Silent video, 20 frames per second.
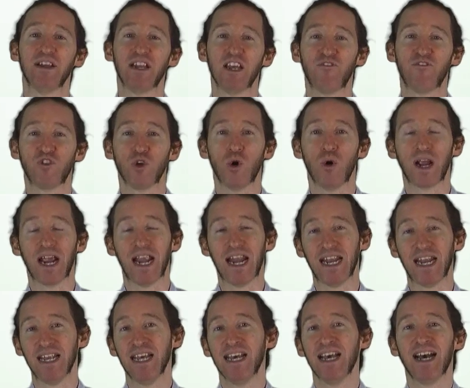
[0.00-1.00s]
that if you're
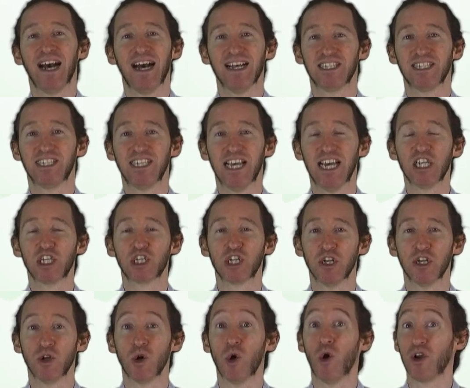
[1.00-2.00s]
getting a
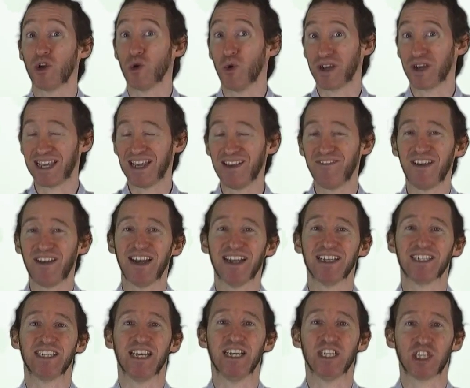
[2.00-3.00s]
session or you're giving
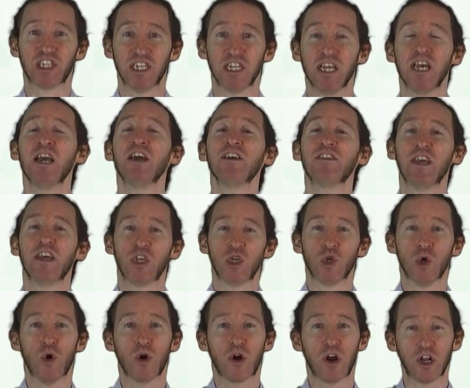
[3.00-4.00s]
a session that
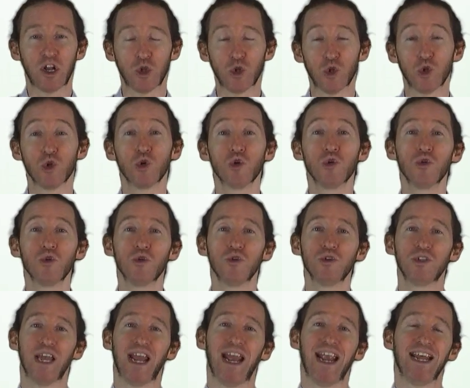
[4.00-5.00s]
you're going to
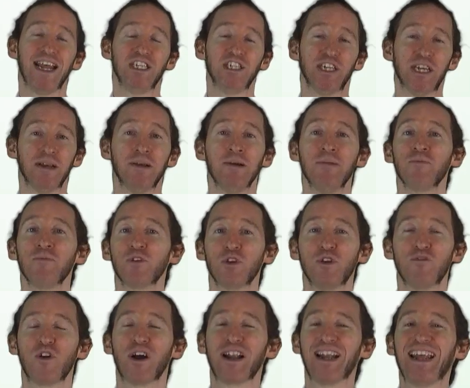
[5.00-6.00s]
lose energy.
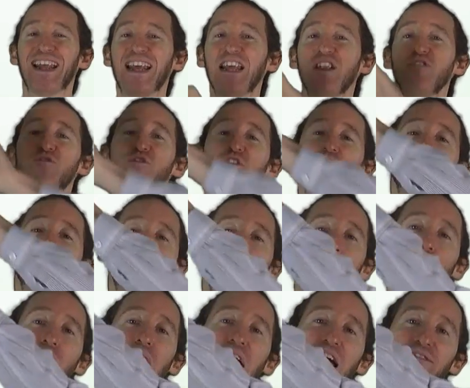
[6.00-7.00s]
You've got an infinite
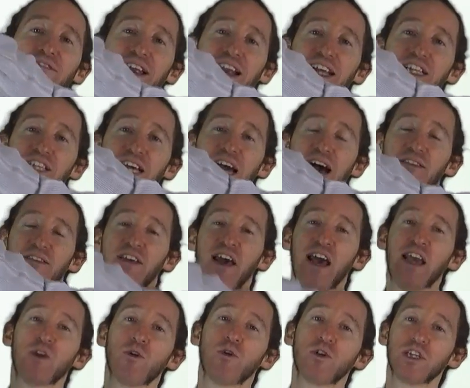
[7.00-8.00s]
supply of energy out
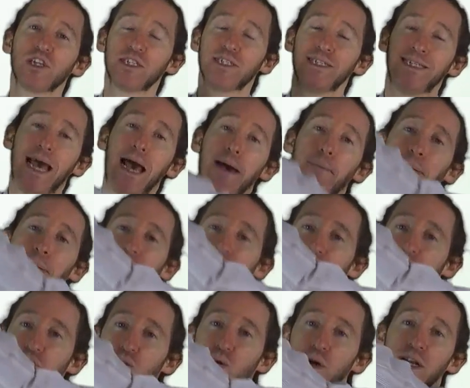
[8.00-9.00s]
there. You're just tapping
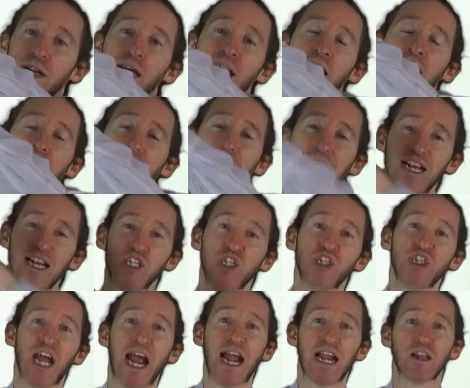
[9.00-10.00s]
into it and
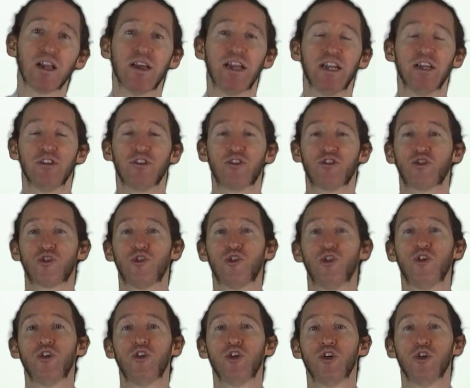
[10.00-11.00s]
channeling it
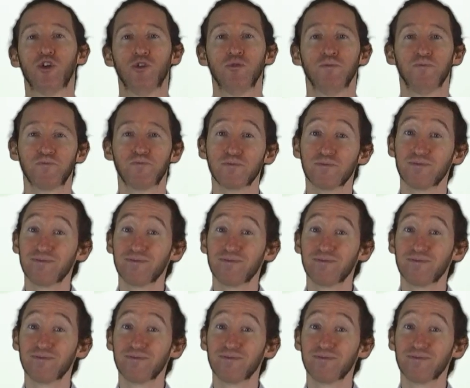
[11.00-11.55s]
through you.